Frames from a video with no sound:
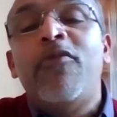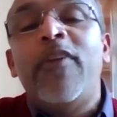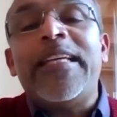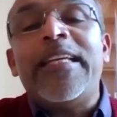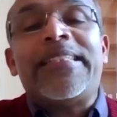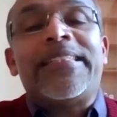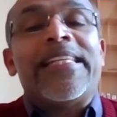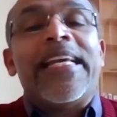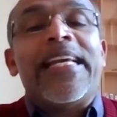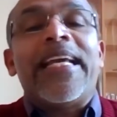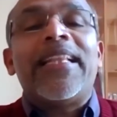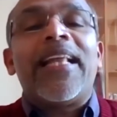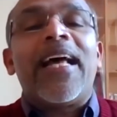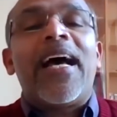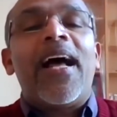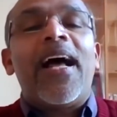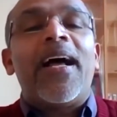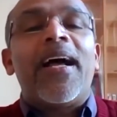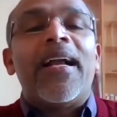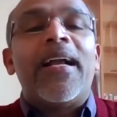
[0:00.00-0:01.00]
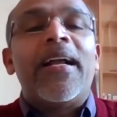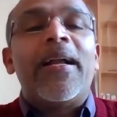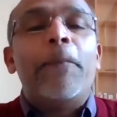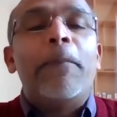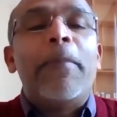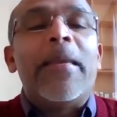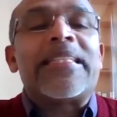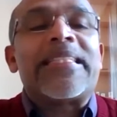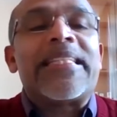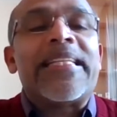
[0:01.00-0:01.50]
we see the
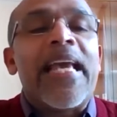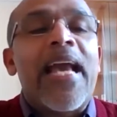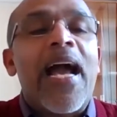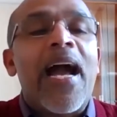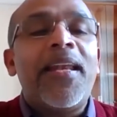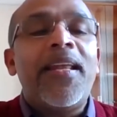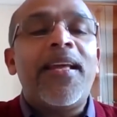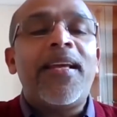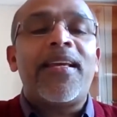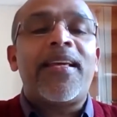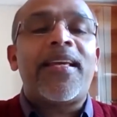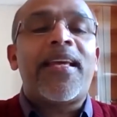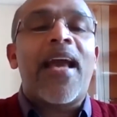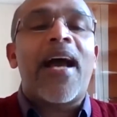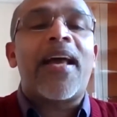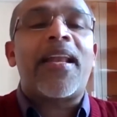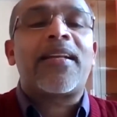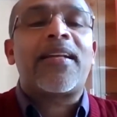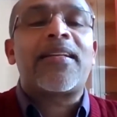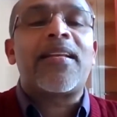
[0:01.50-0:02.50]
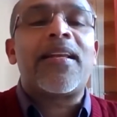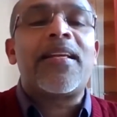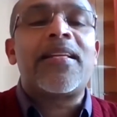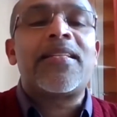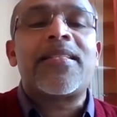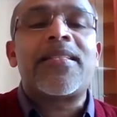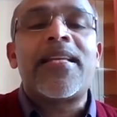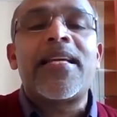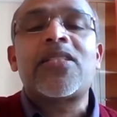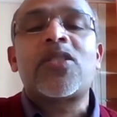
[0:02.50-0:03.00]
messianic
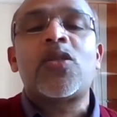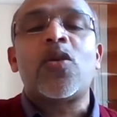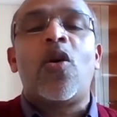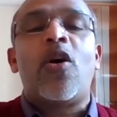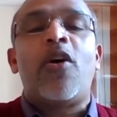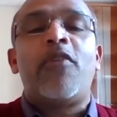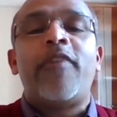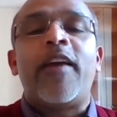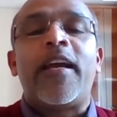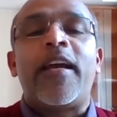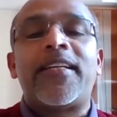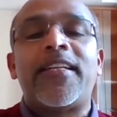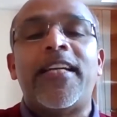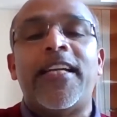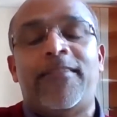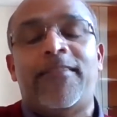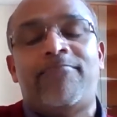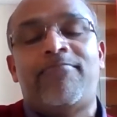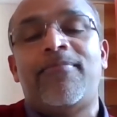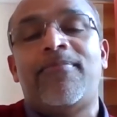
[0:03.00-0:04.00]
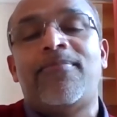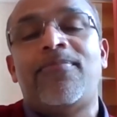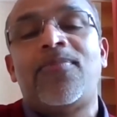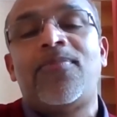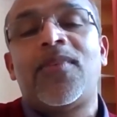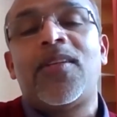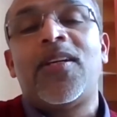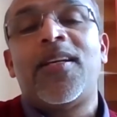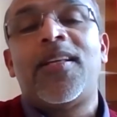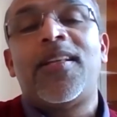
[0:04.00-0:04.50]
characteristics of a king,
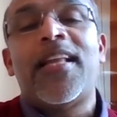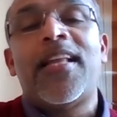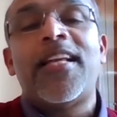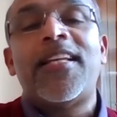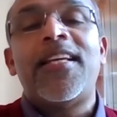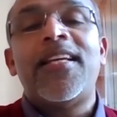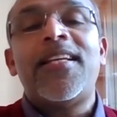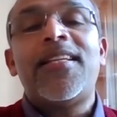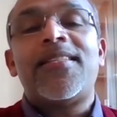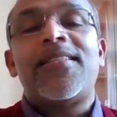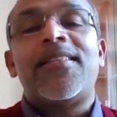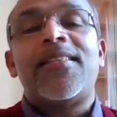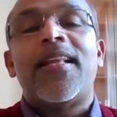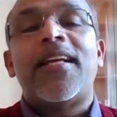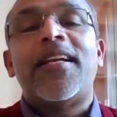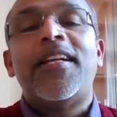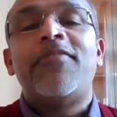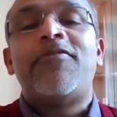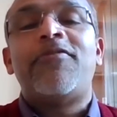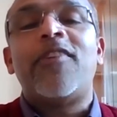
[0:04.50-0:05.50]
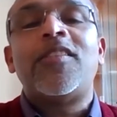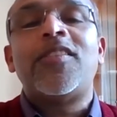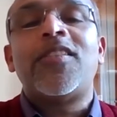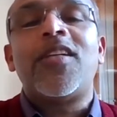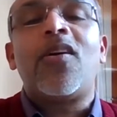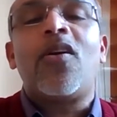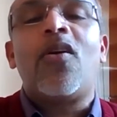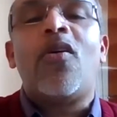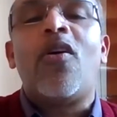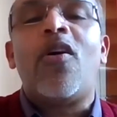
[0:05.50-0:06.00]
that is, the
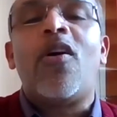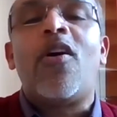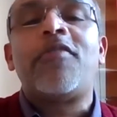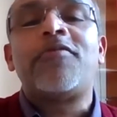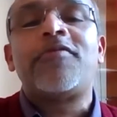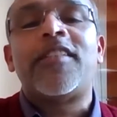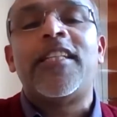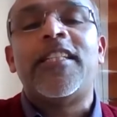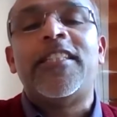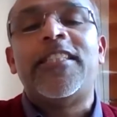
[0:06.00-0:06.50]
defender of